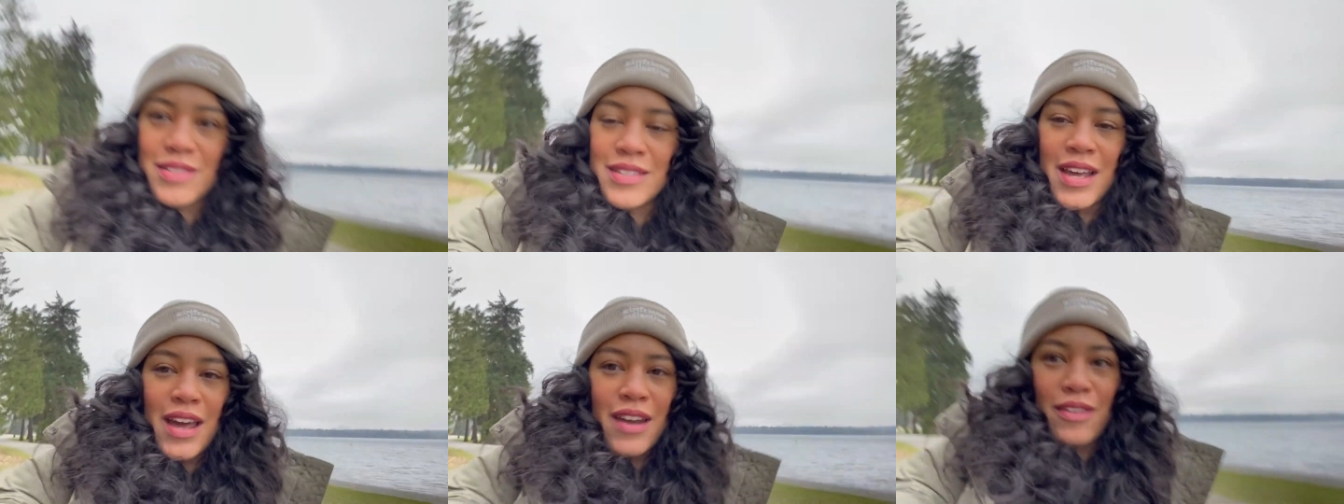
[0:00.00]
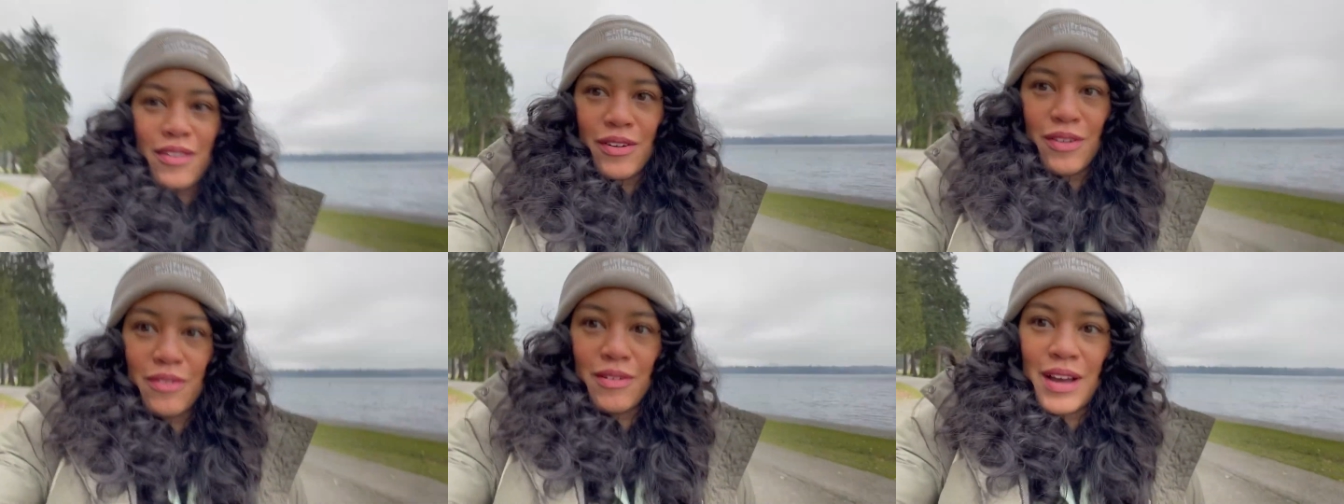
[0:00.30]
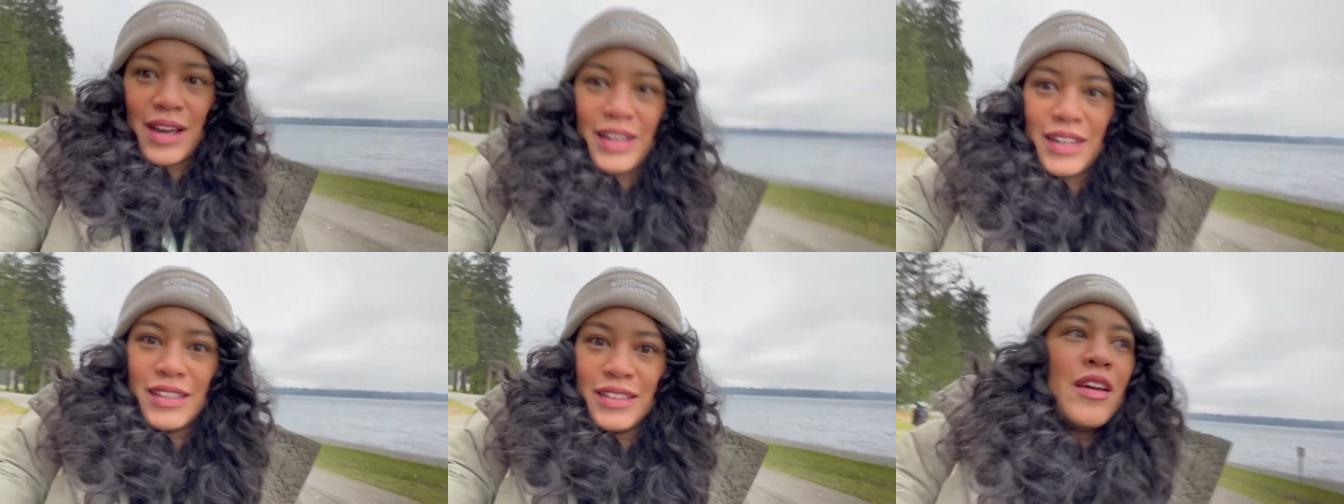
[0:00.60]
I don't know why.
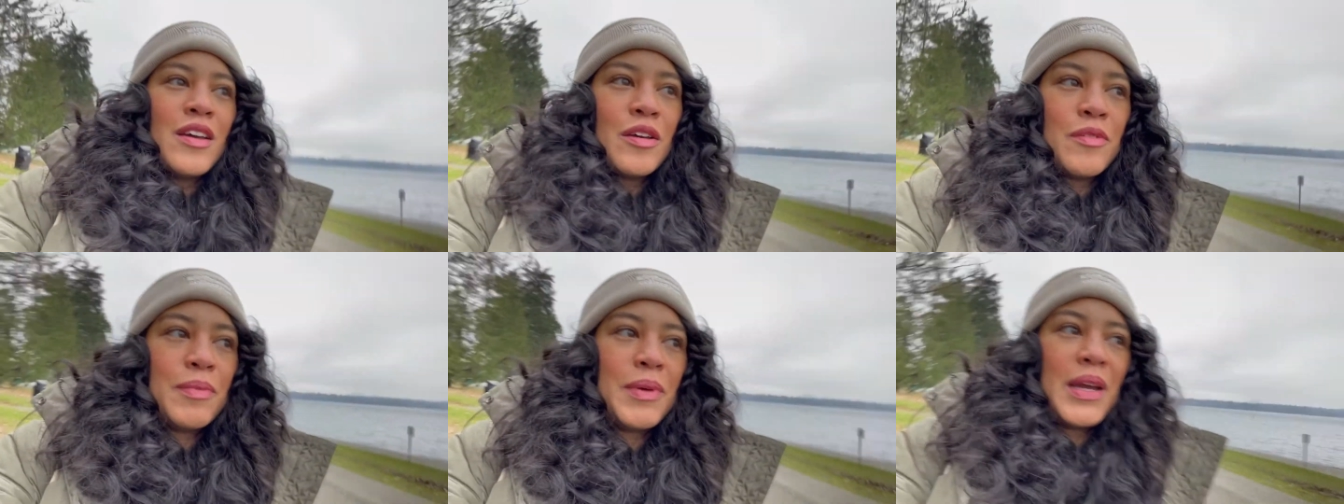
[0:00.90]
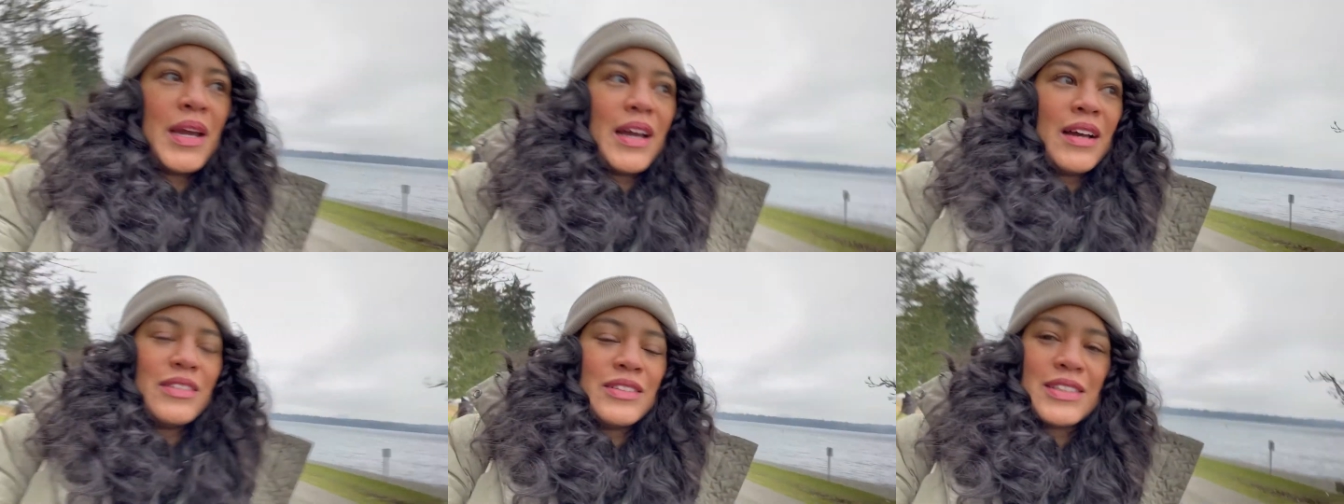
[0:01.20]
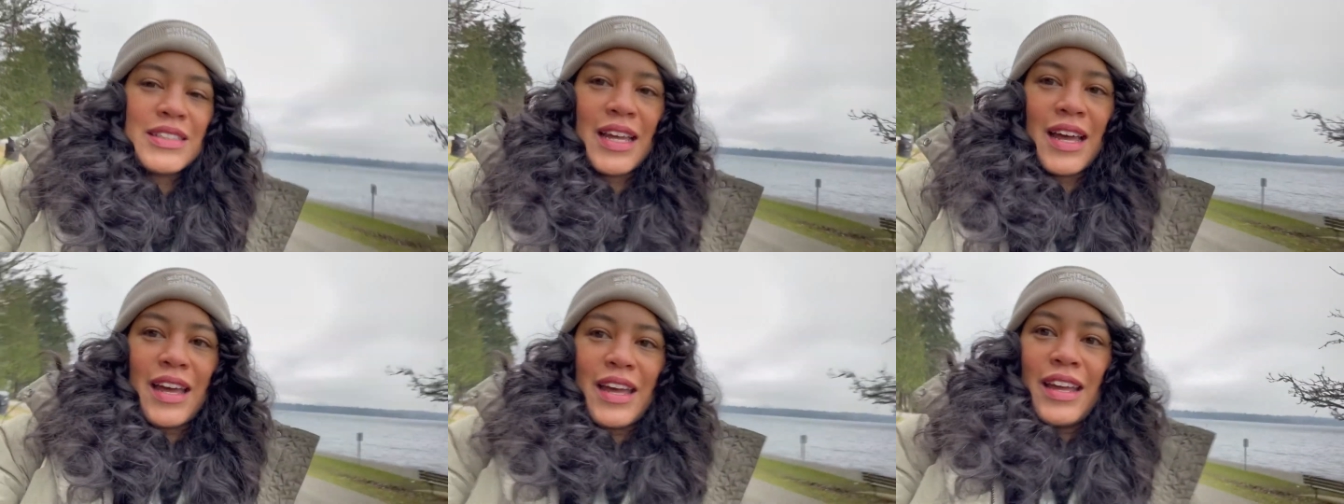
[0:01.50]
Being
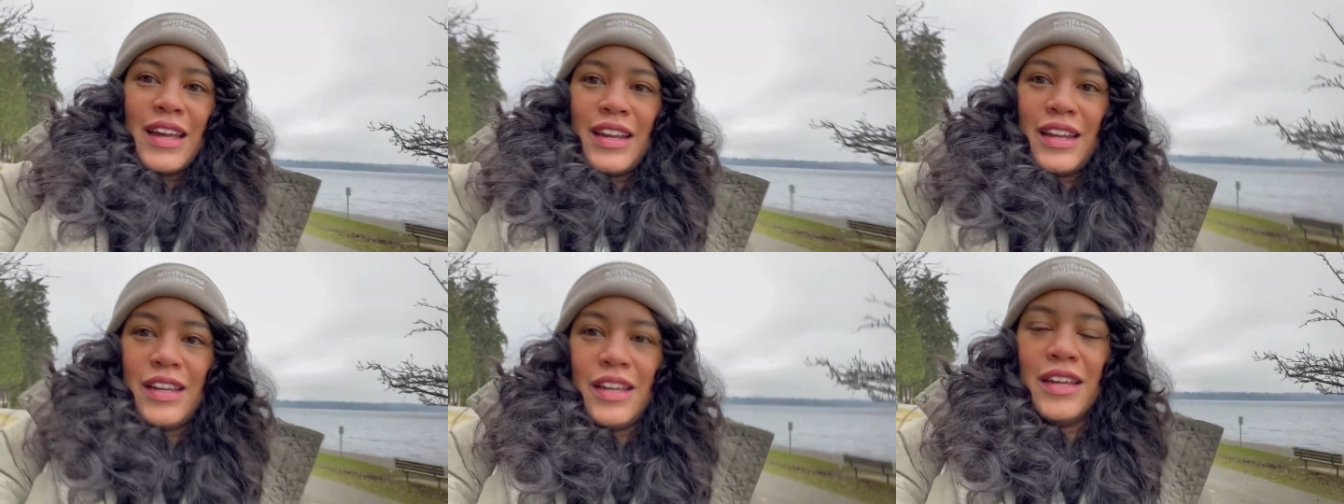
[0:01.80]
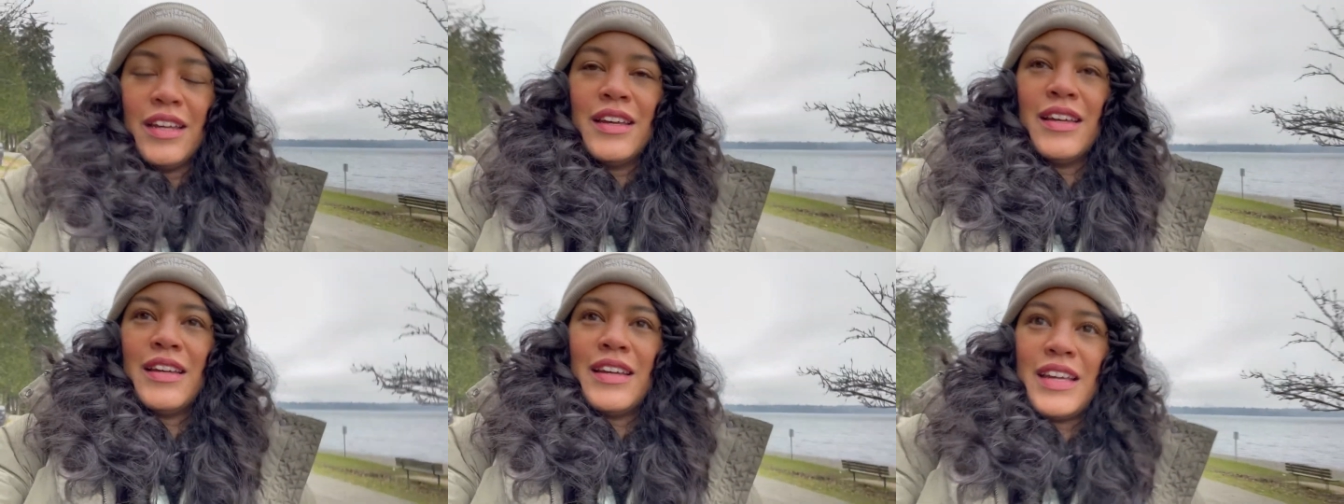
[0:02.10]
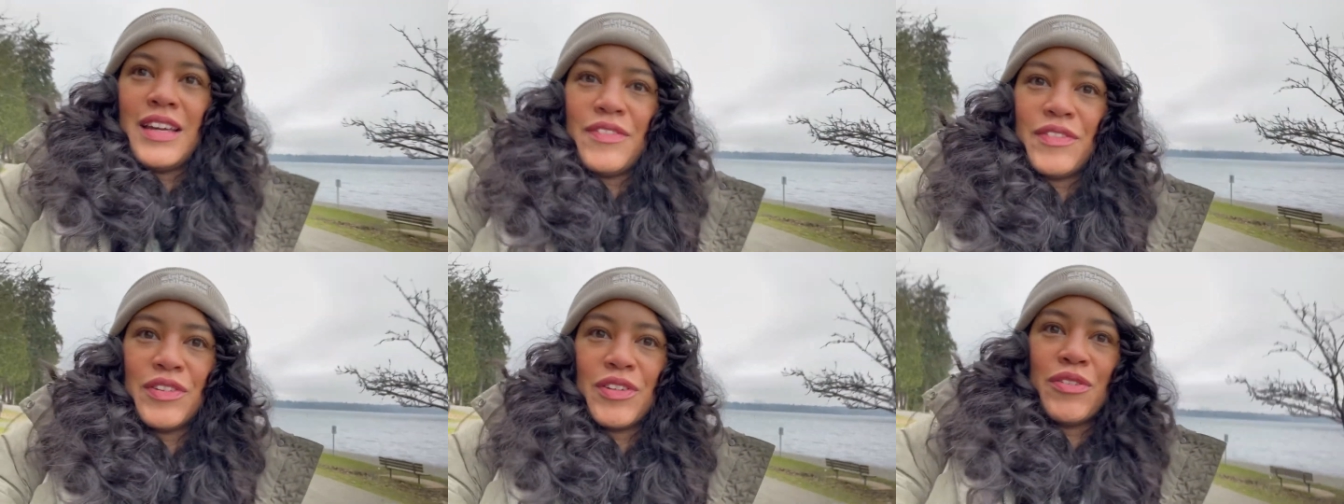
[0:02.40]
outside,
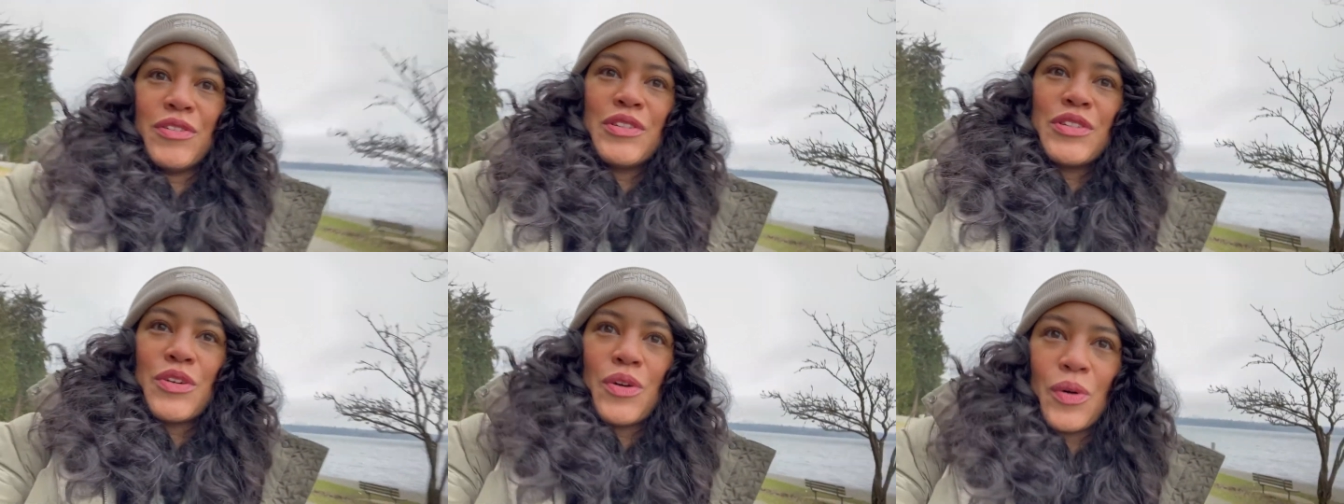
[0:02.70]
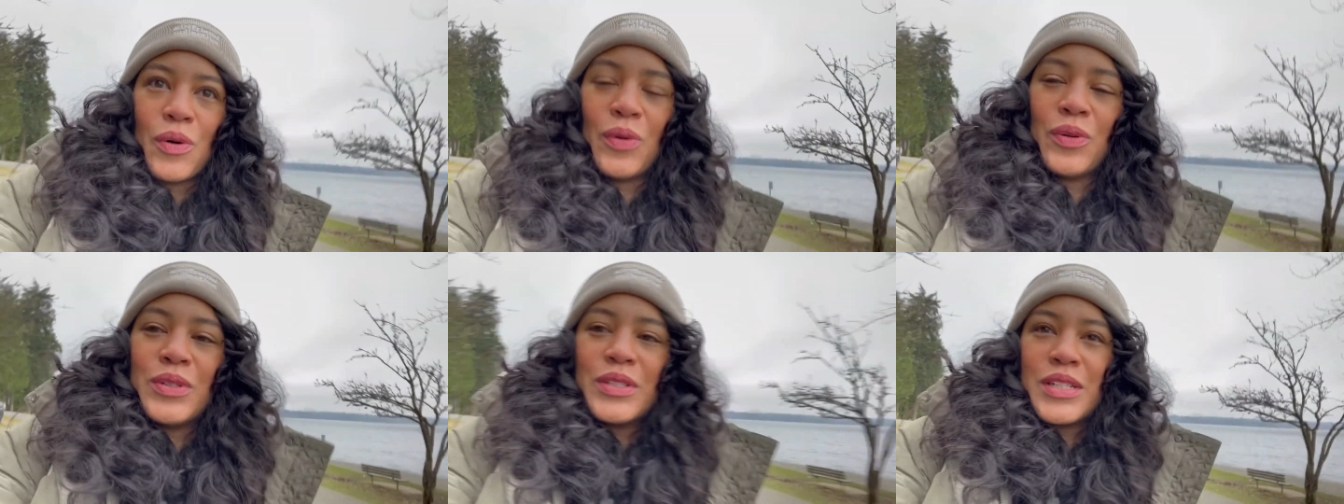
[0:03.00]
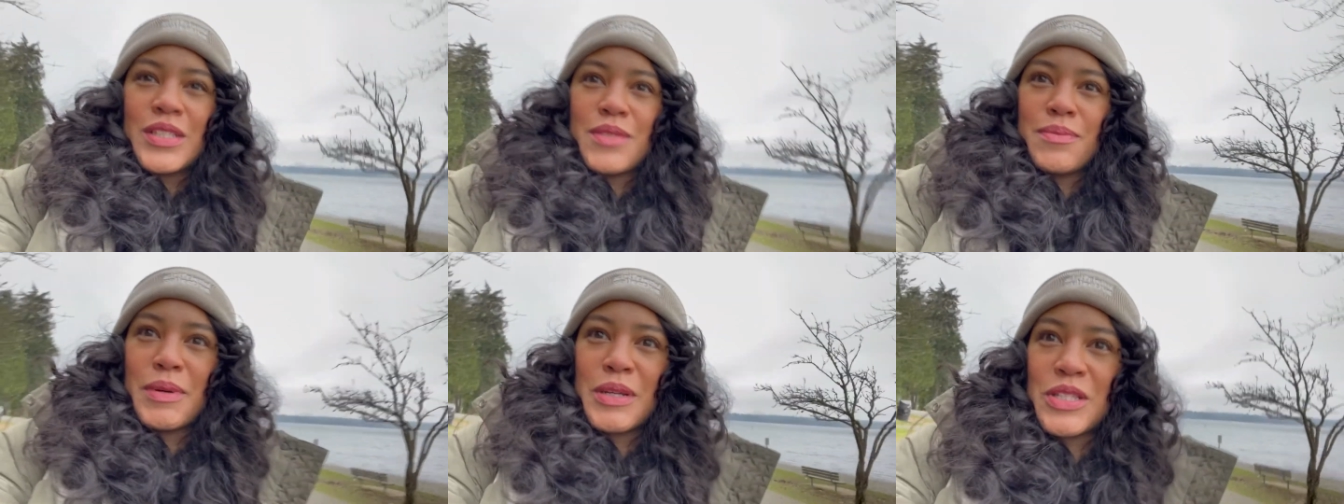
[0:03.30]
even though it's cold,
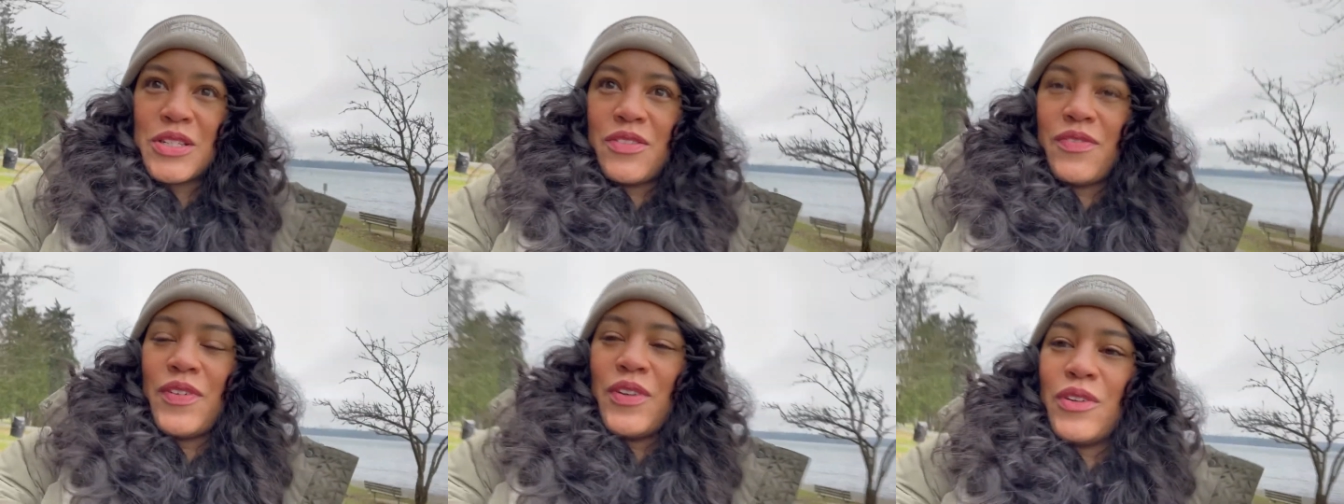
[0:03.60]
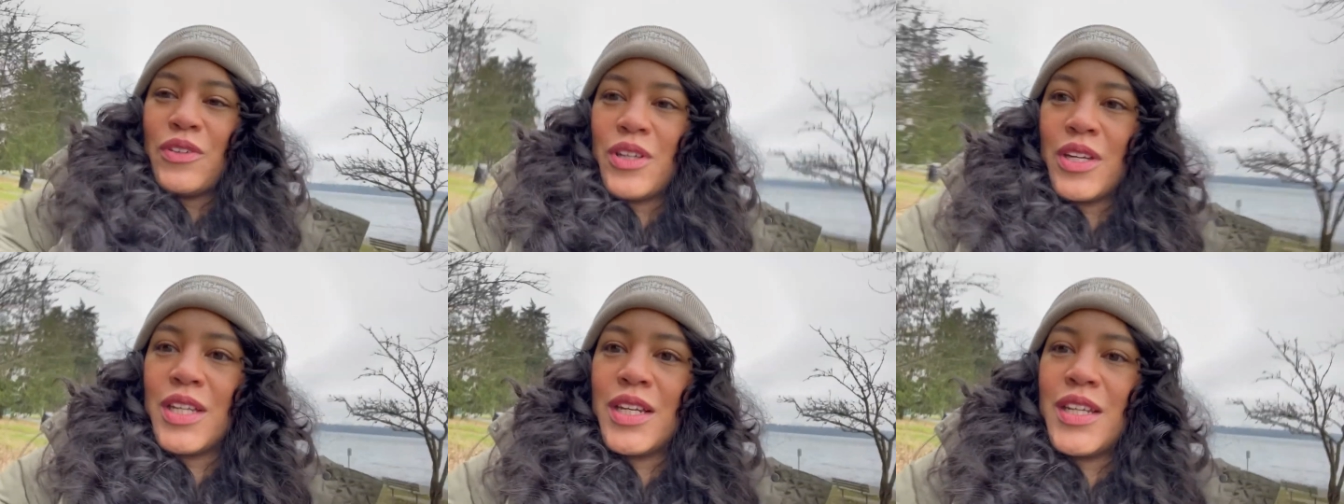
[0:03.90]
just makes you feel good.